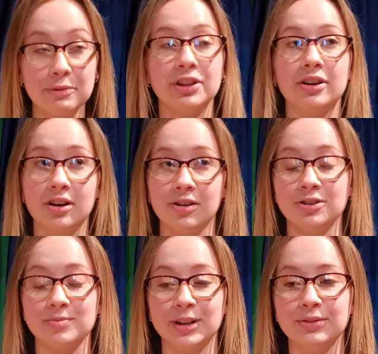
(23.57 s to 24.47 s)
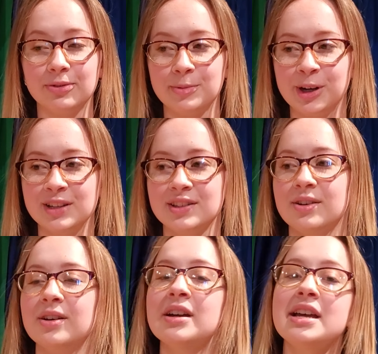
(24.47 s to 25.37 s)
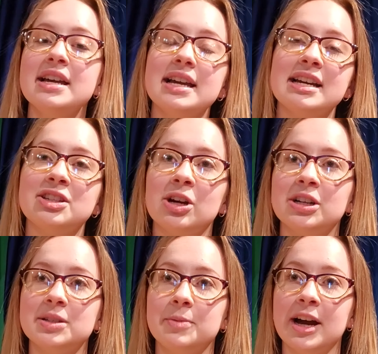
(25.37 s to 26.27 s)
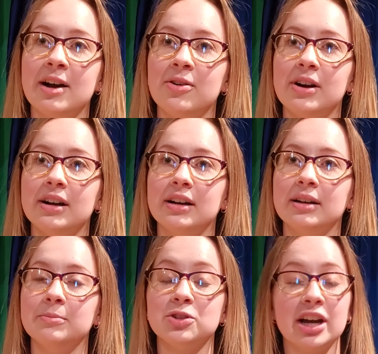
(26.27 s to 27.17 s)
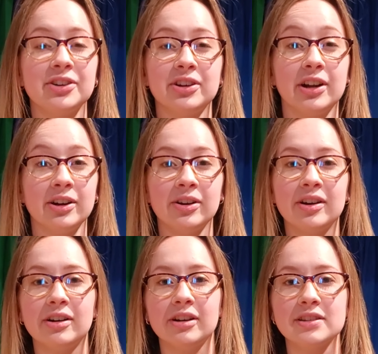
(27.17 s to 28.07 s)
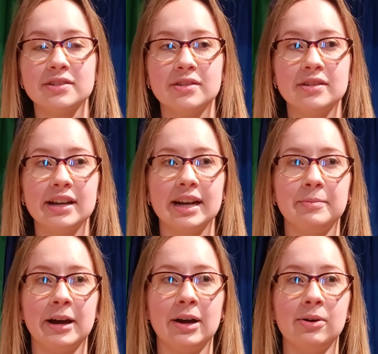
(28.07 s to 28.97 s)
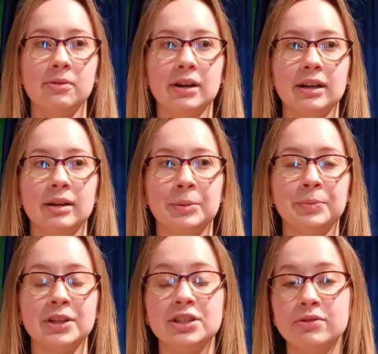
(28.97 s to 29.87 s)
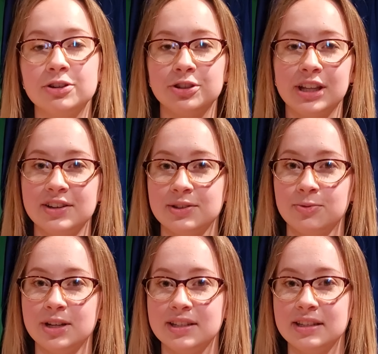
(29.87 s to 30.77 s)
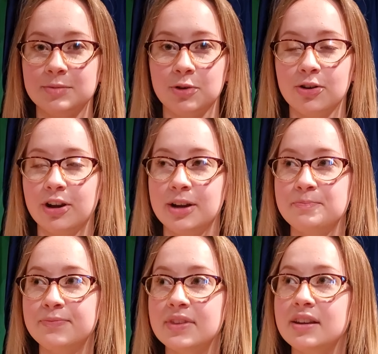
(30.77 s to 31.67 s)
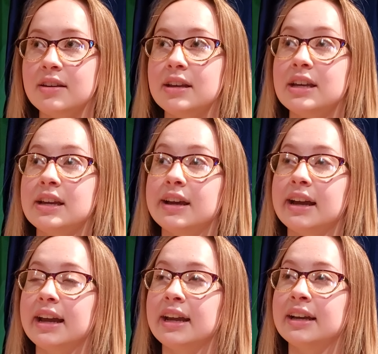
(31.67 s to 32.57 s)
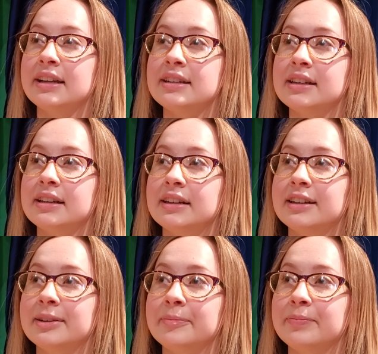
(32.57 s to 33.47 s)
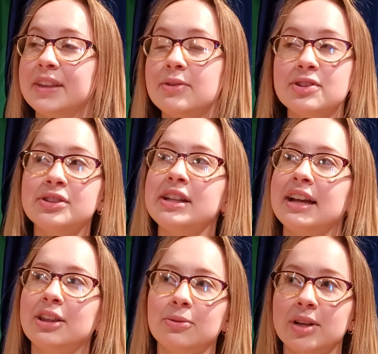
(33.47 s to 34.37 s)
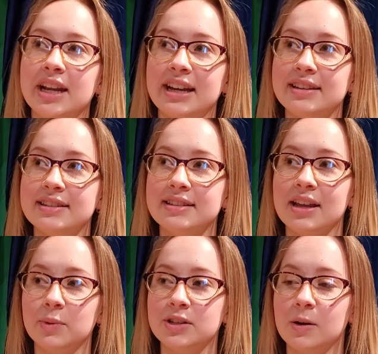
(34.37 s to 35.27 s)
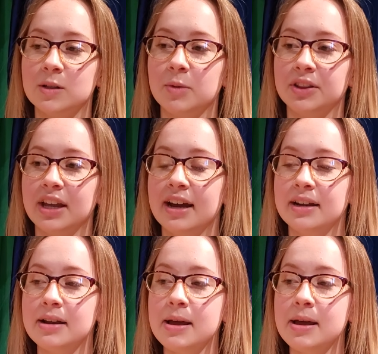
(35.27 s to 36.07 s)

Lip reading: our congressman from Arkansas, and talked about childhood hunger in Arkansas and about the 200,000 Reasons program. And that was only like 3 days that we talked about that.